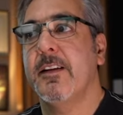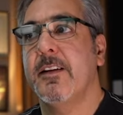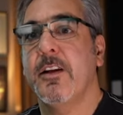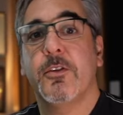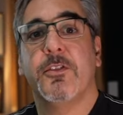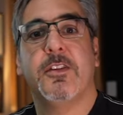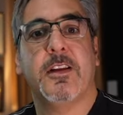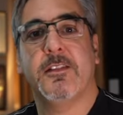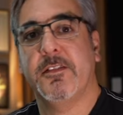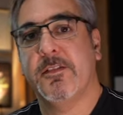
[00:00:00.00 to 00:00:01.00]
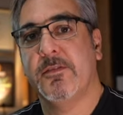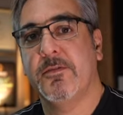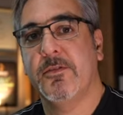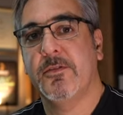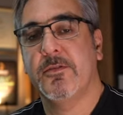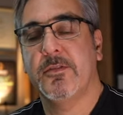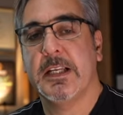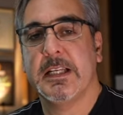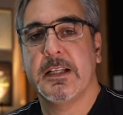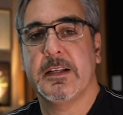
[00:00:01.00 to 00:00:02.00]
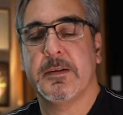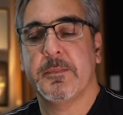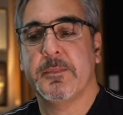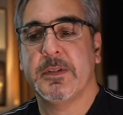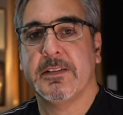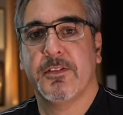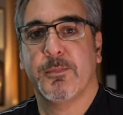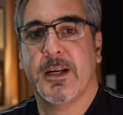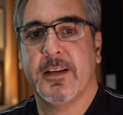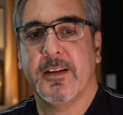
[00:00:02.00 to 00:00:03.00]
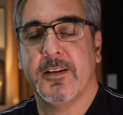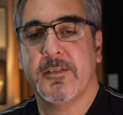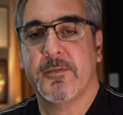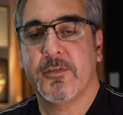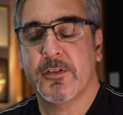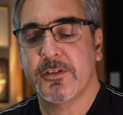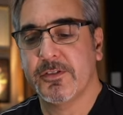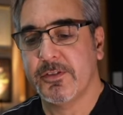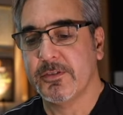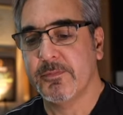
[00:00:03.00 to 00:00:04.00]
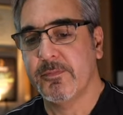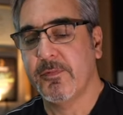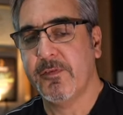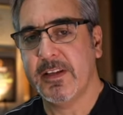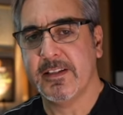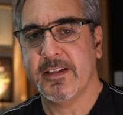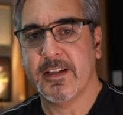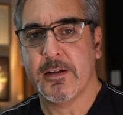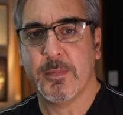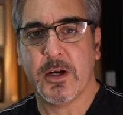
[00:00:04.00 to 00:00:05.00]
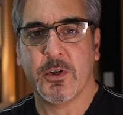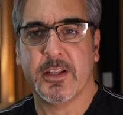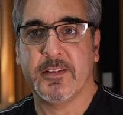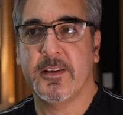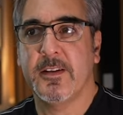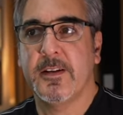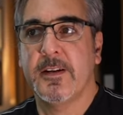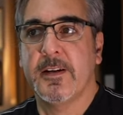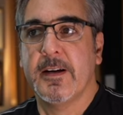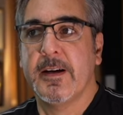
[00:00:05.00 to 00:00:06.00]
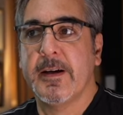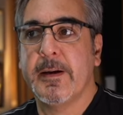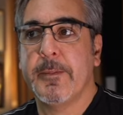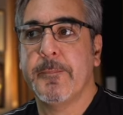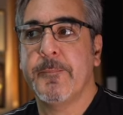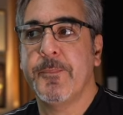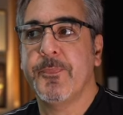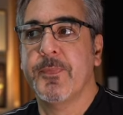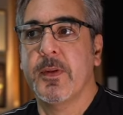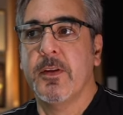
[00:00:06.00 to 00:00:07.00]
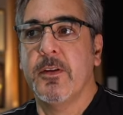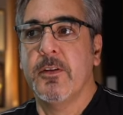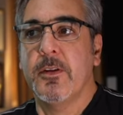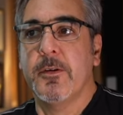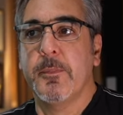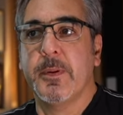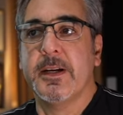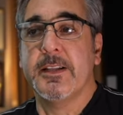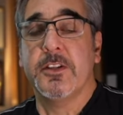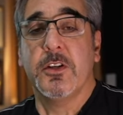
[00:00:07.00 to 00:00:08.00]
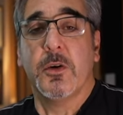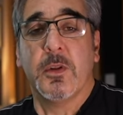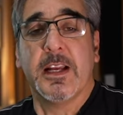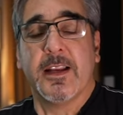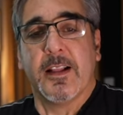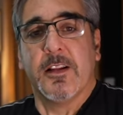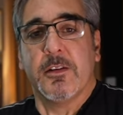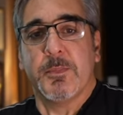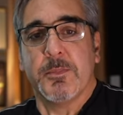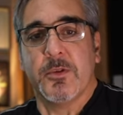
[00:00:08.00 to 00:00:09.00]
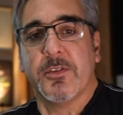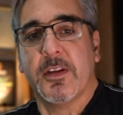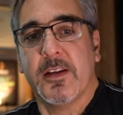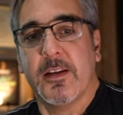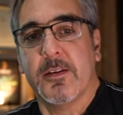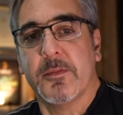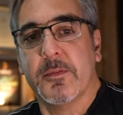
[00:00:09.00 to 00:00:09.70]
nonsense. That's my first feeling about it. But, you know, like a lot of people say,